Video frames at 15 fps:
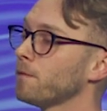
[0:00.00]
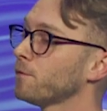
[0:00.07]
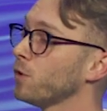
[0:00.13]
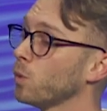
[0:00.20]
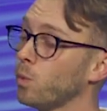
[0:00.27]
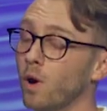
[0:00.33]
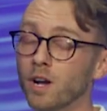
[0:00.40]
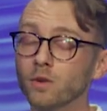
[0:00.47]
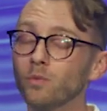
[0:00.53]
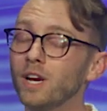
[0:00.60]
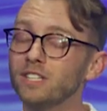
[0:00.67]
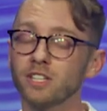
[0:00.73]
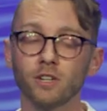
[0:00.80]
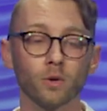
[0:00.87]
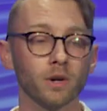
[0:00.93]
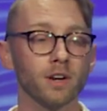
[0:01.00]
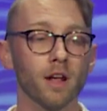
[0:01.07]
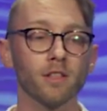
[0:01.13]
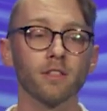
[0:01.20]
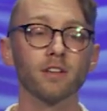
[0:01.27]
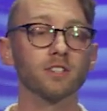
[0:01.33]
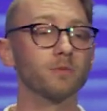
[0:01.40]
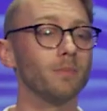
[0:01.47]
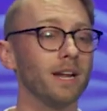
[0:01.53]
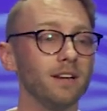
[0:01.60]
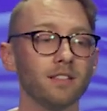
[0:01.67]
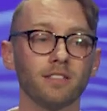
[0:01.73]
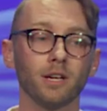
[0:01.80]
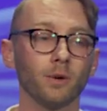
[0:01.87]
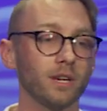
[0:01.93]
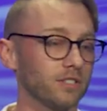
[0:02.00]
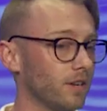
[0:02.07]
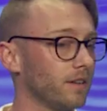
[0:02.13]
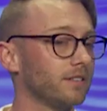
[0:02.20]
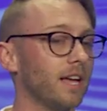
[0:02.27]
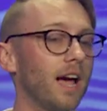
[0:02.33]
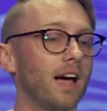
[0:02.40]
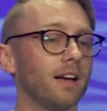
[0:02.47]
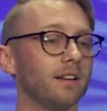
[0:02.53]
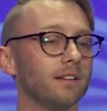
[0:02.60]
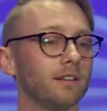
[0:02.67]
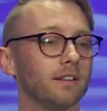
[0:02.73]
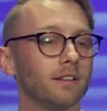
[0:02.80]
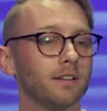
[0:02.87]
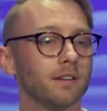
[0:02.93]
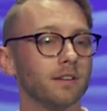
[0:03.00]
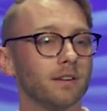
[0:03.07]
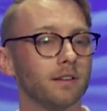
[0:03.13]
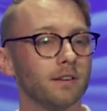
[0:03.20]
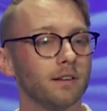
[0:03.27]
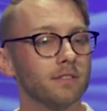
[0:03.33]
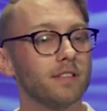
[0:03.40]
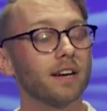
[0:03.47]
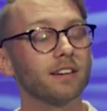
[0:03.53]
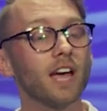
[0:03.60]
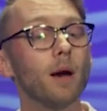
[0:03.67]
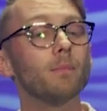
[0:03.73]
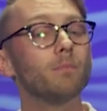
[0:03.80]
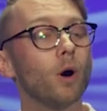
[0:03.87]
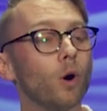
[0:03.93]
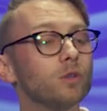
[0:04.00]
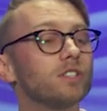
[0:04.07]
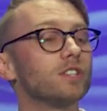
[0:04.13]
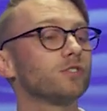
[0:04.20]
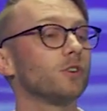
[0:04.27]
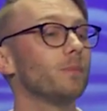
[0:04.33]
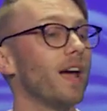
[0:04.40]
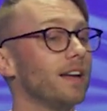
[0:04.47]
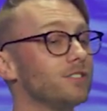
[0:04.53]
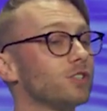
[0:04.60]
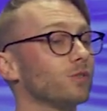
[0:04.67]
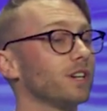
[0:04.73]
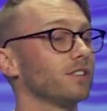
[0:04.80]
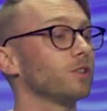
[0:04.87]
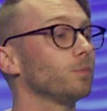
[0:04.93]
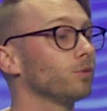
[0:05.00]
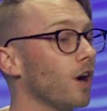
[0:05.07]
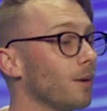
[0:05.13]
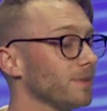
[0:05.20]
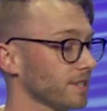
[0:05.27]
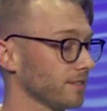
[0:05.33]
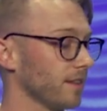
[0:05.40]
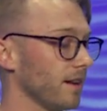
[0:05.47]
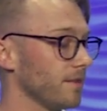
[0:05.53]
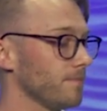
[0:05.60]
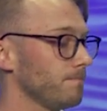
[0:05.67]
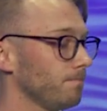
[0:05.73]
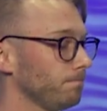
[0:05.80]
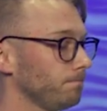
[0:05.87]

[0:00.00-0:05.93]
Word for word: For one reason or another, there's many theories on that, that kept Moses from entering the promised land.